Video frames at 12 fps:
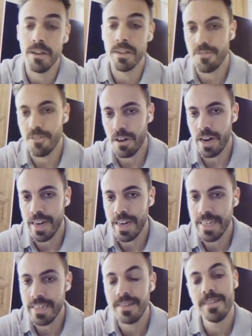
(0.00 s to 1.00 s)
Ali
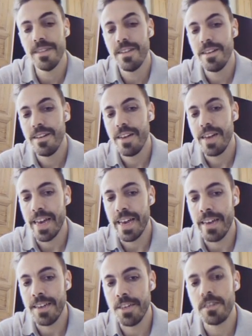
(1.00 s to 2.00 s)
Farhadi,
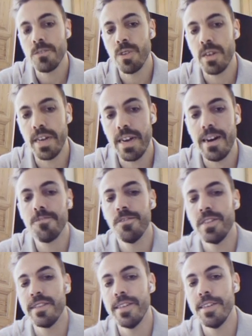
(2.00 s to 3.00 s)
and during one
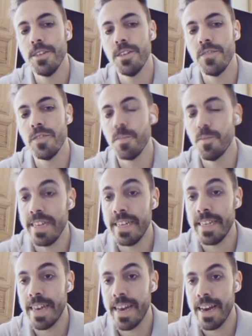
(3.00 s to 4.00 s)
conference that Joseph was
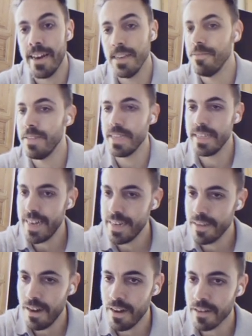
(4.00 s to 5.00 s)
presenting at, he even did
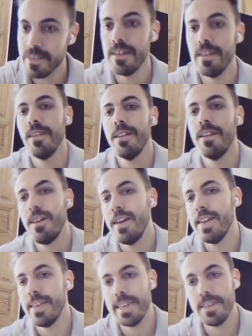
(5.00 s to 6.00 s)
TED Talks.
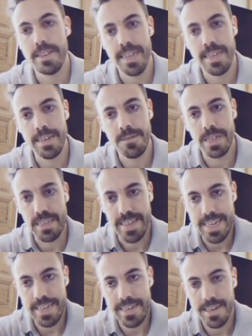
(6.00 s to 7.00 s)
And I think at the end of one of these
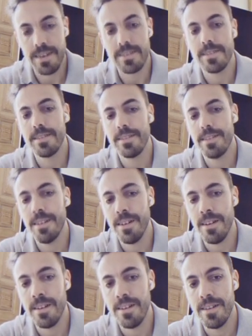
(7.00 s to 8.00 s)
TED Talks,
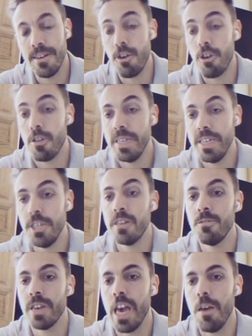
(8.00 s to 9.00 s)
uh, an Army
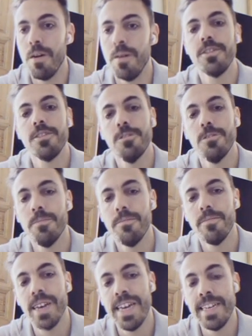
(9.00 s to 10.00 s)
general came up to
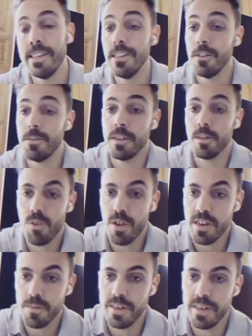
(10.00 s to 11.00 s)
him and he said he was very
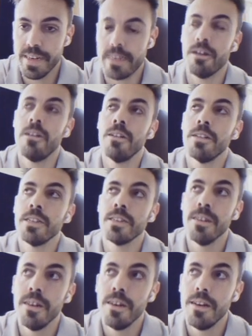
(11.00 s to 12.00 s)
impressed by the
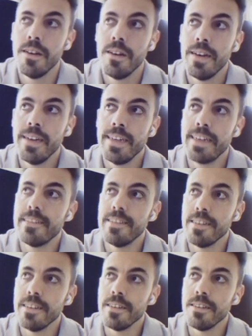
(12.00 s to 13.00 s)
technology and he could
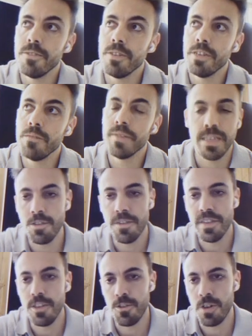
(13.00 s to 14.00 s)
see it really being
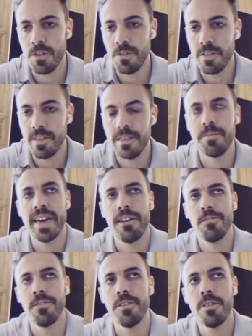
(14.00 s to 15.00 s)
used in drones on the
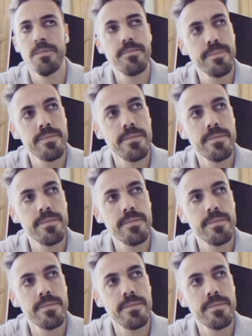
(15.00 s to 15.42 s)
battlefield.